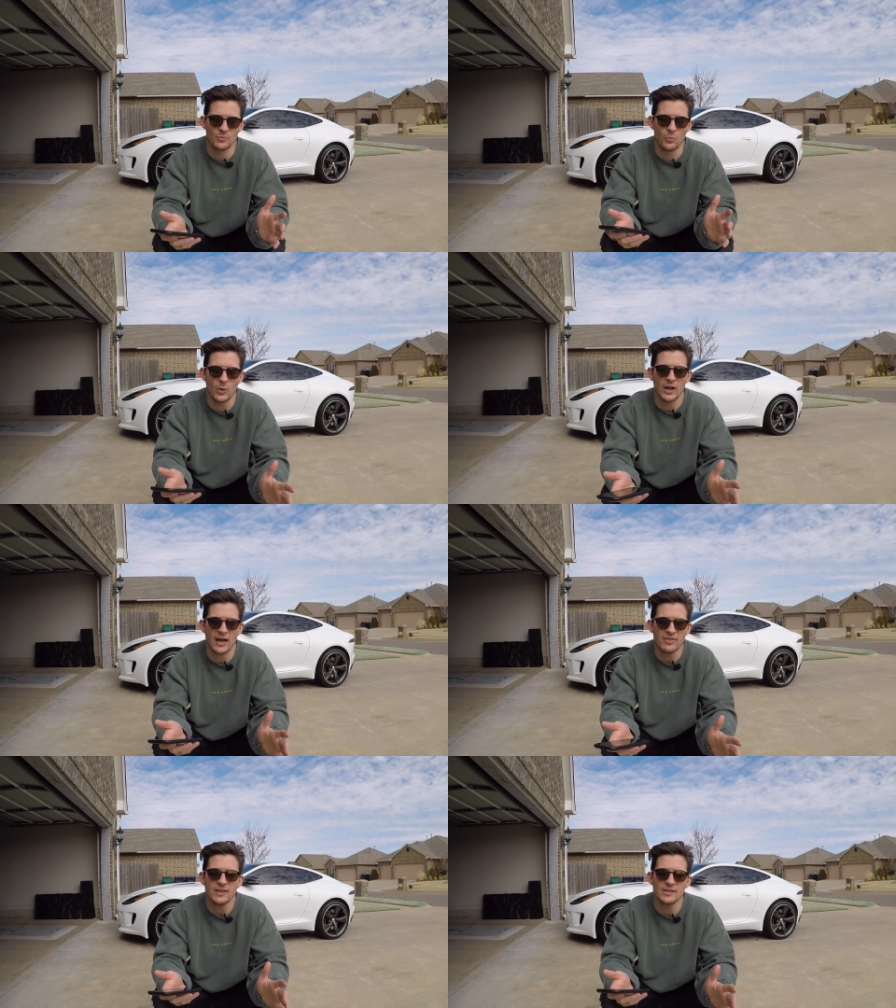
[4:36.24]
what I
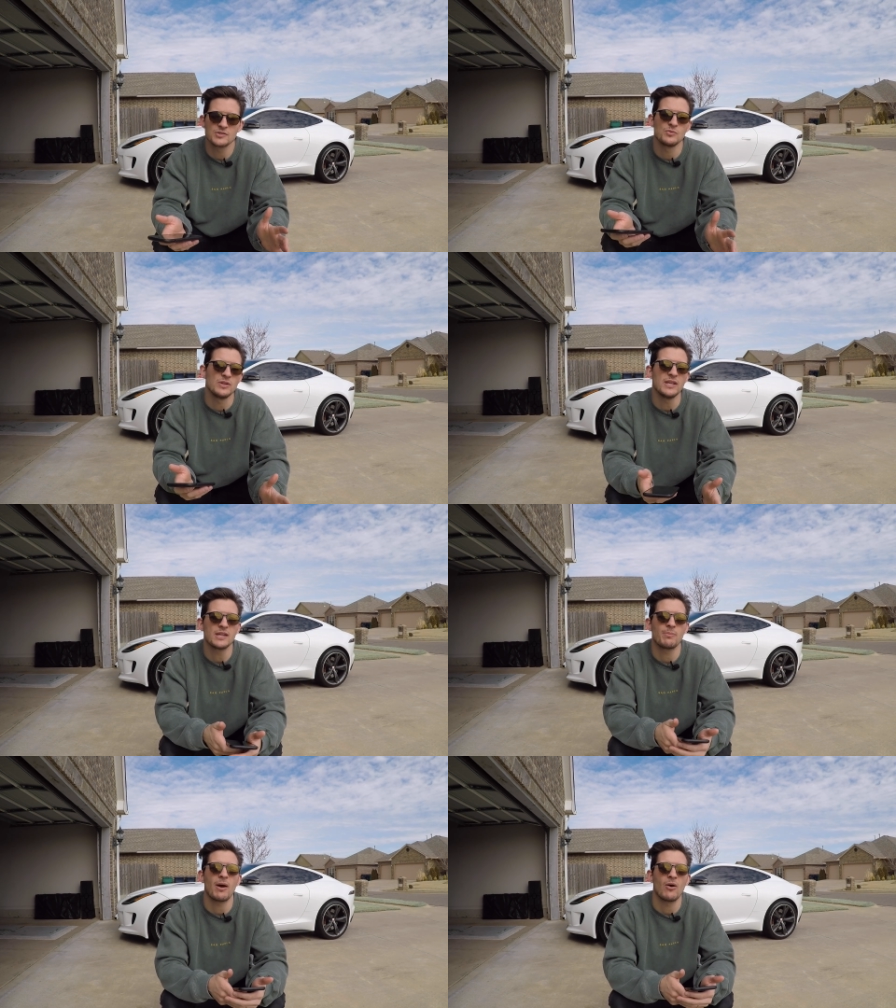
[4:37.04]
think is unique
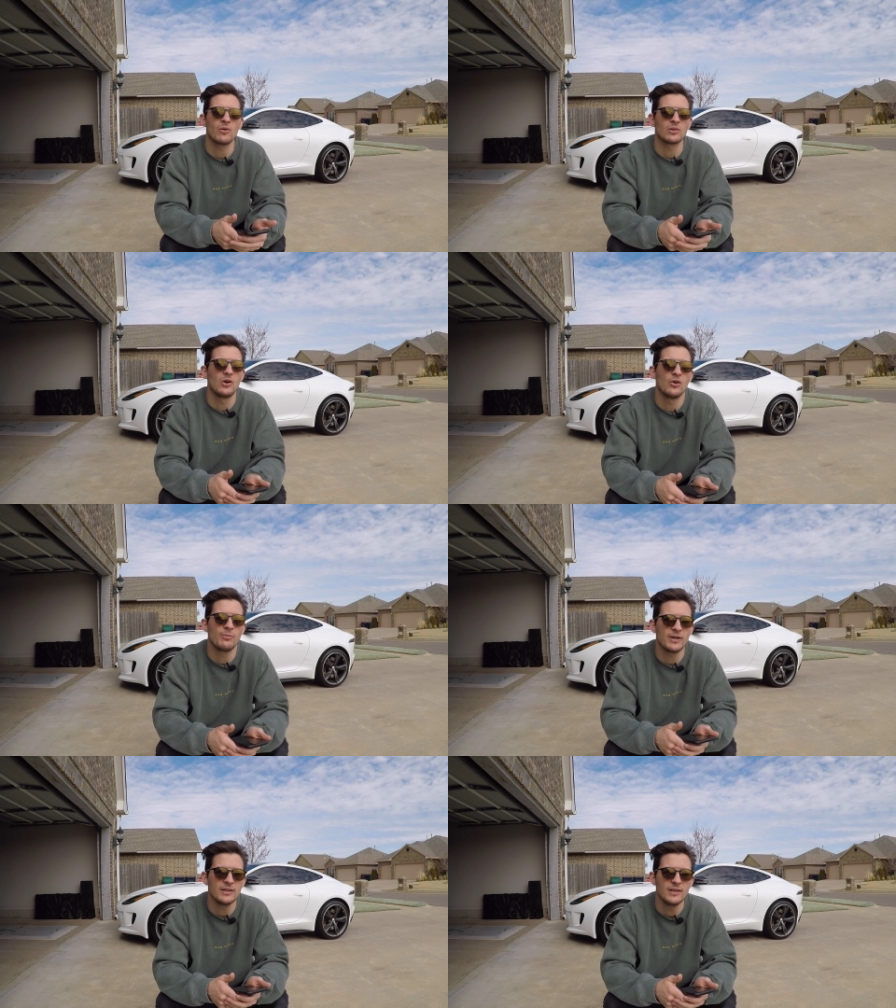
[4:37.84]
about
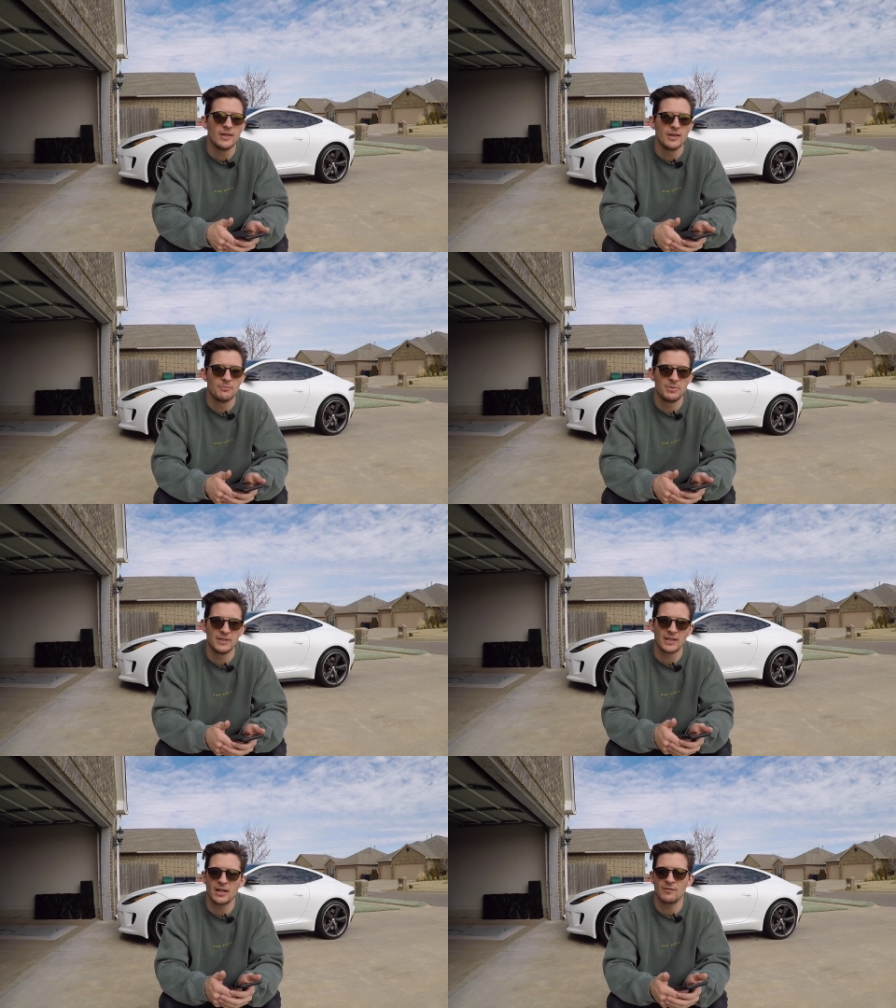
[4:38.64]
Oklahoma,
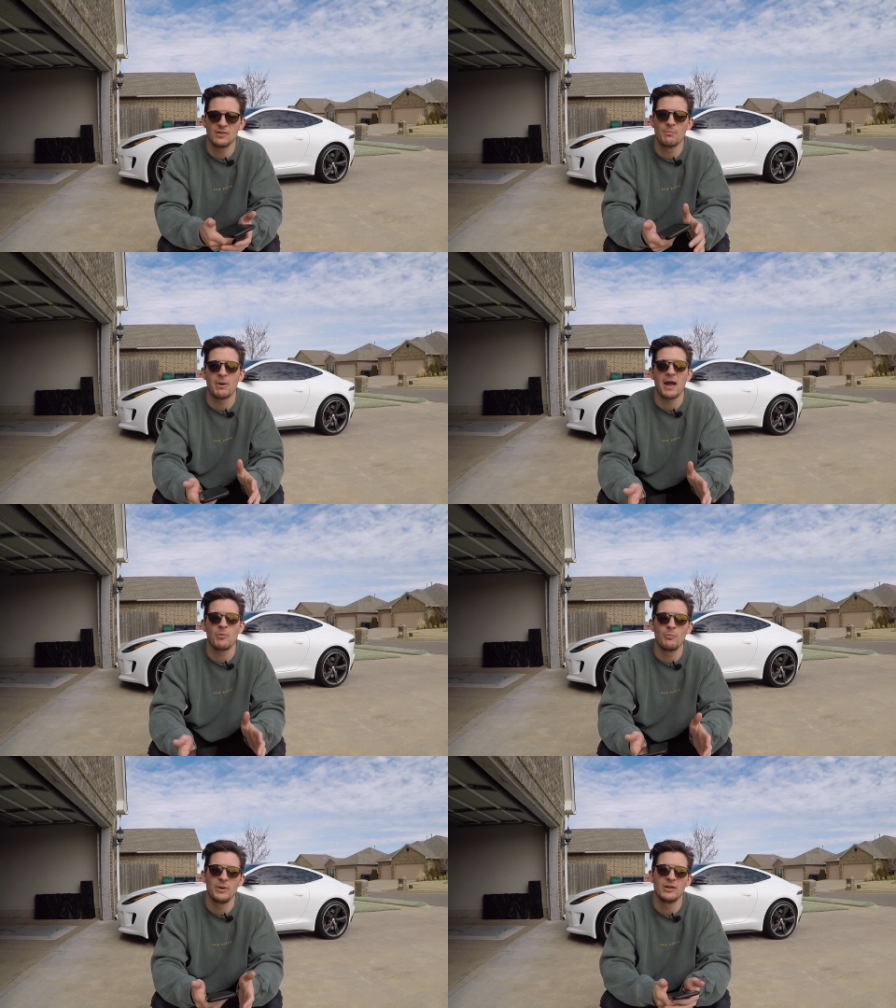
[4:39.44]
being kind of in the Bible
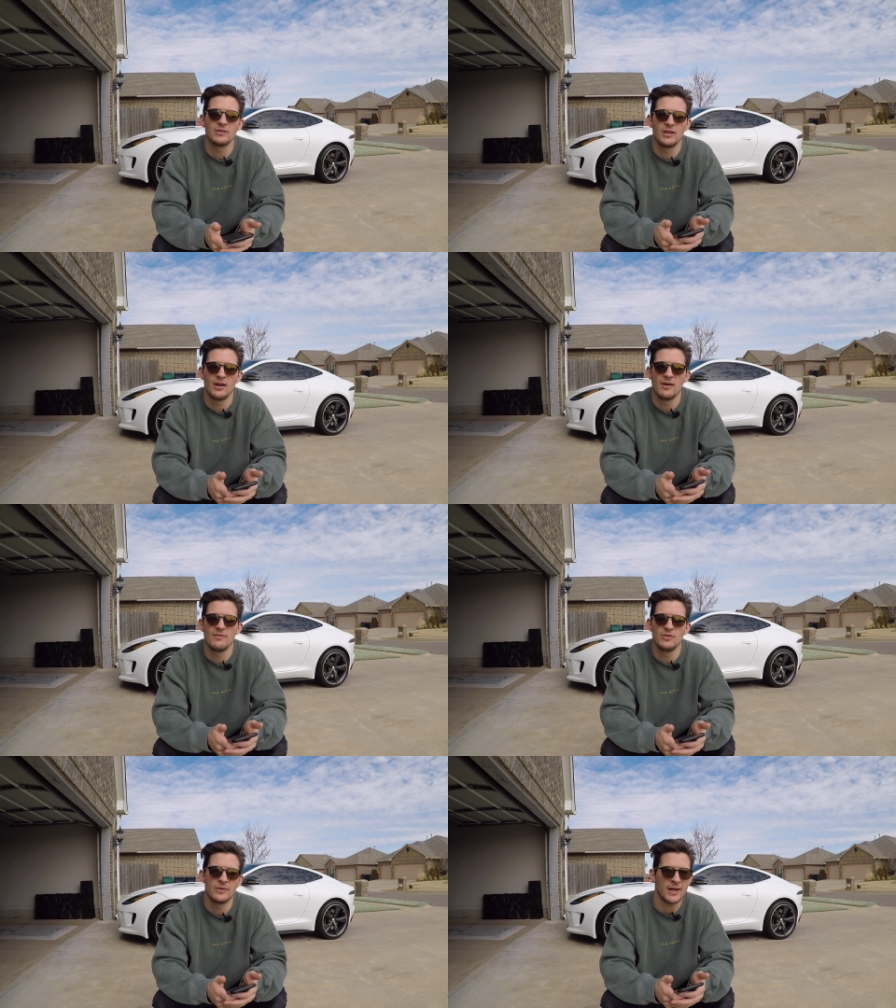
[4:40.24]
Belt of
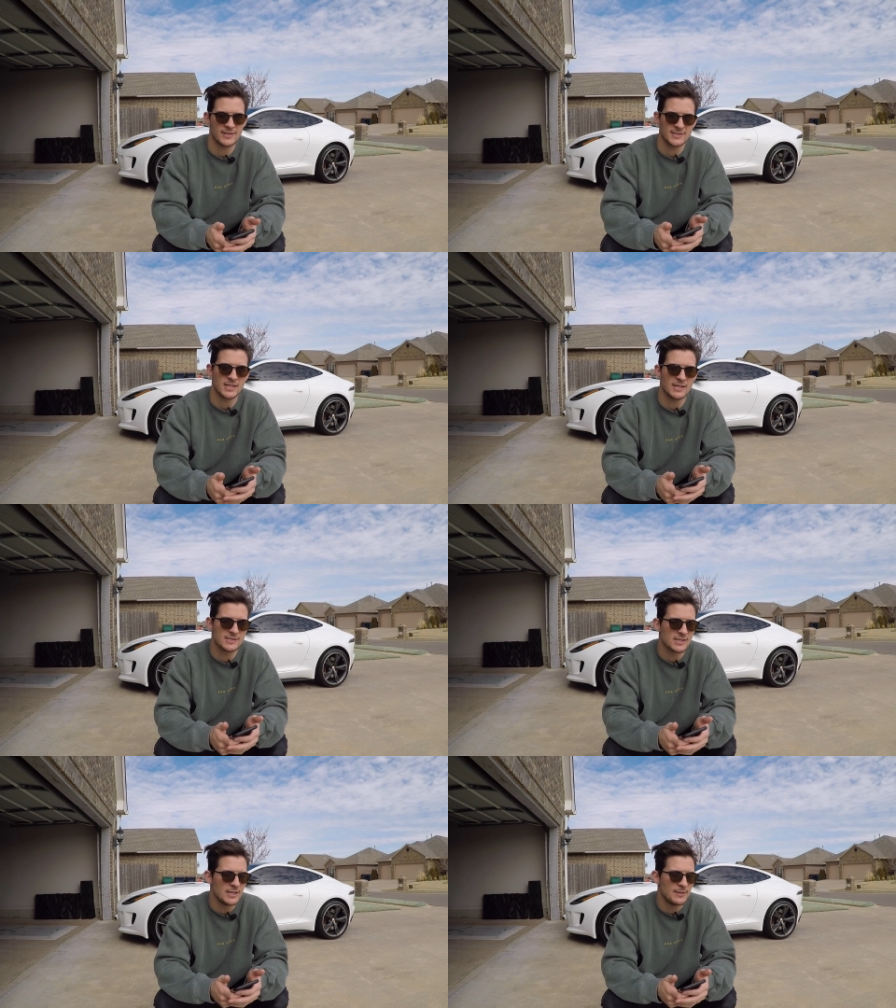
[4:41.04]
the United States,